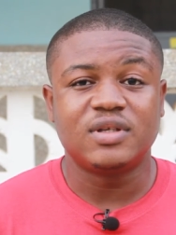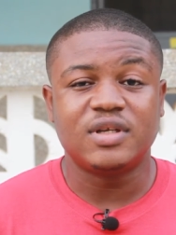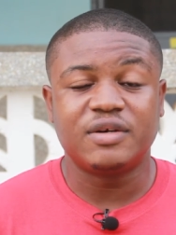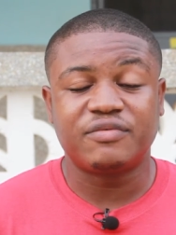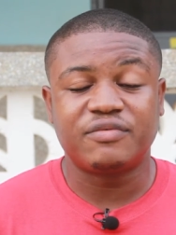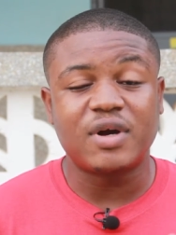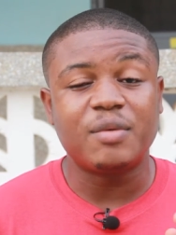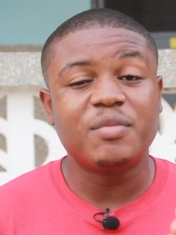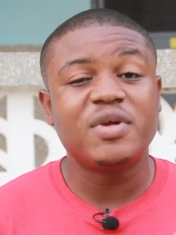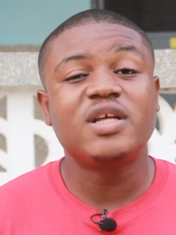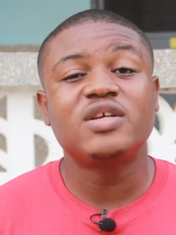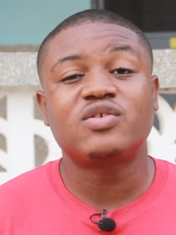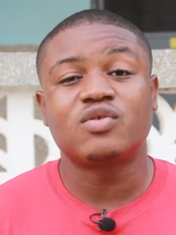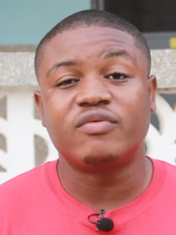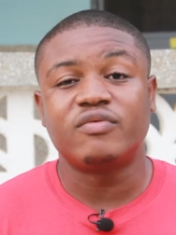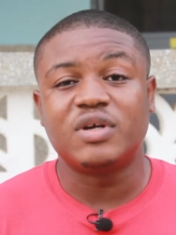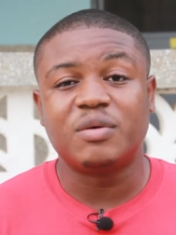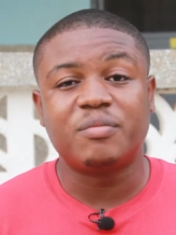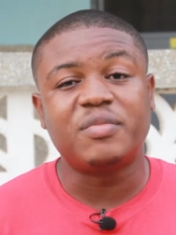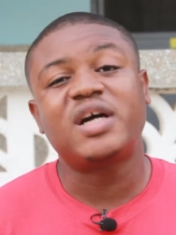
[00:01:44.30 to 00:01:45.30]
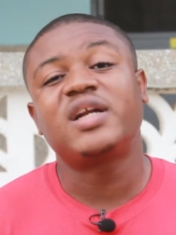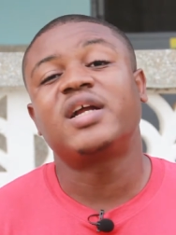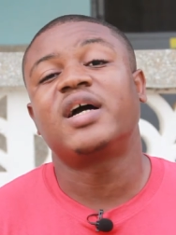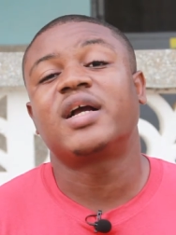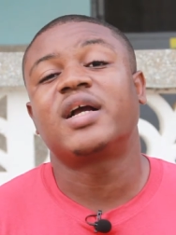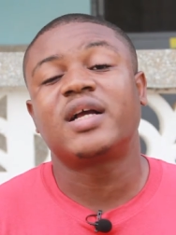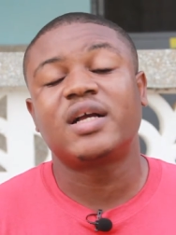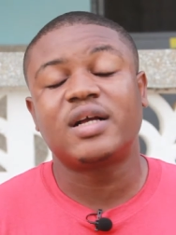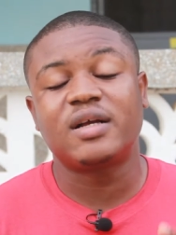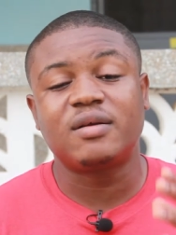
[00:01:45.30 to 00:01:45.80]
the families of the man
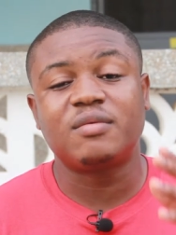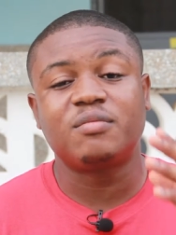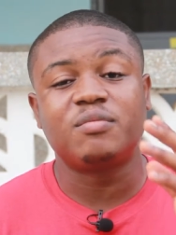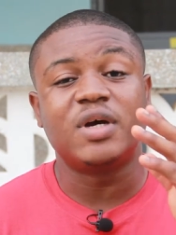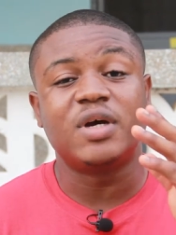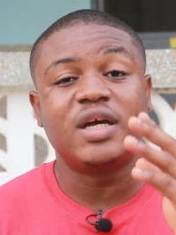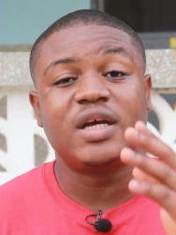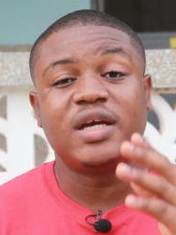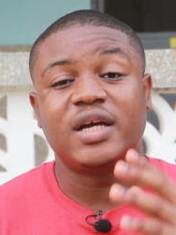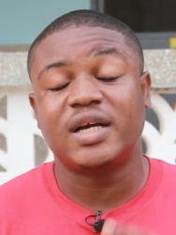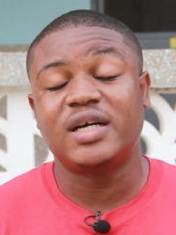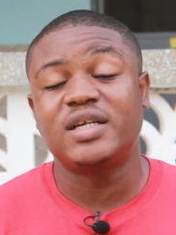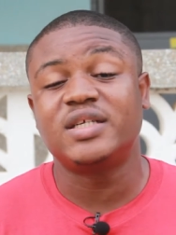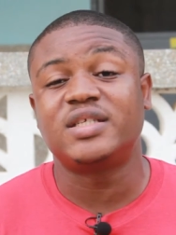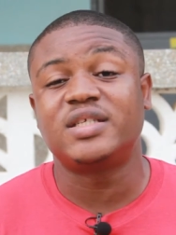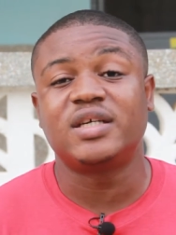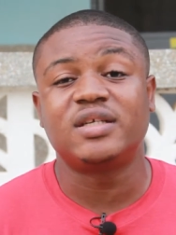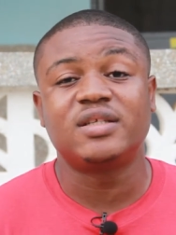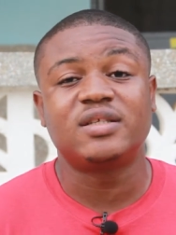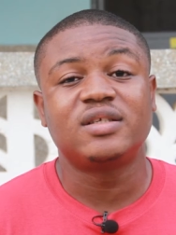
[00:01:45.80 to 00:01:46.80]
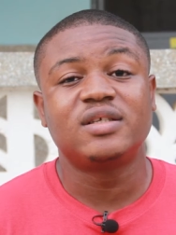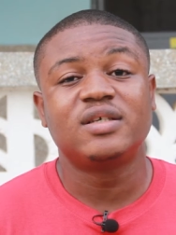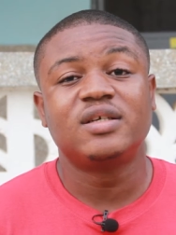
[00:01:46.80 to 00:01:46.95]
are uh, eh, kind of saying,